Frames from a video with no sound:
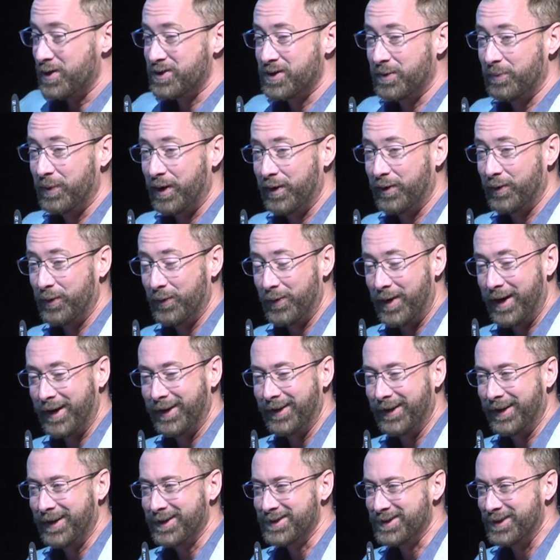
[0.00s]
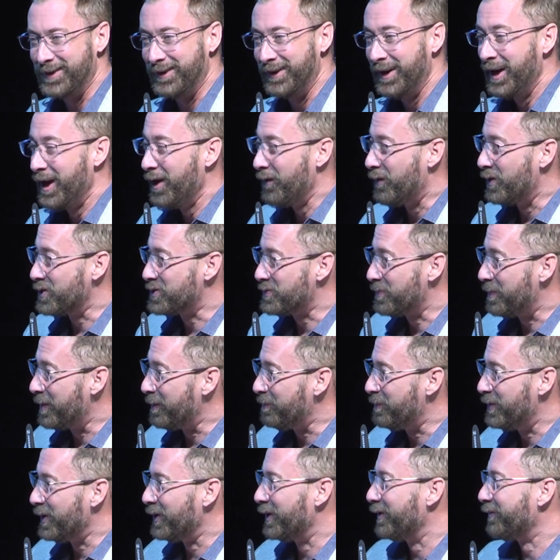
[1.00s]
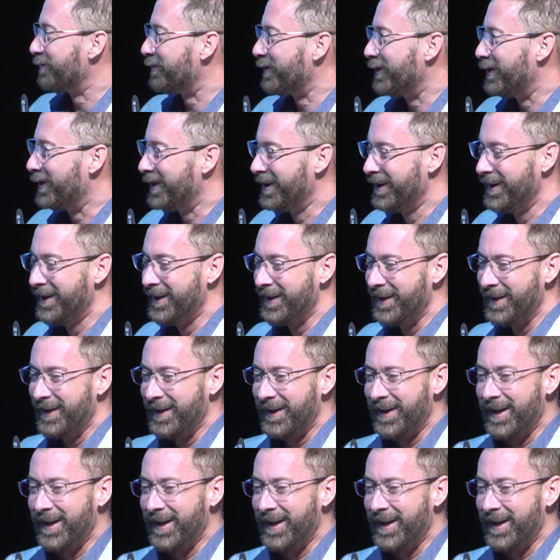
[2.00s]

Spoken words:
possibly through regulation, which would be beautiful.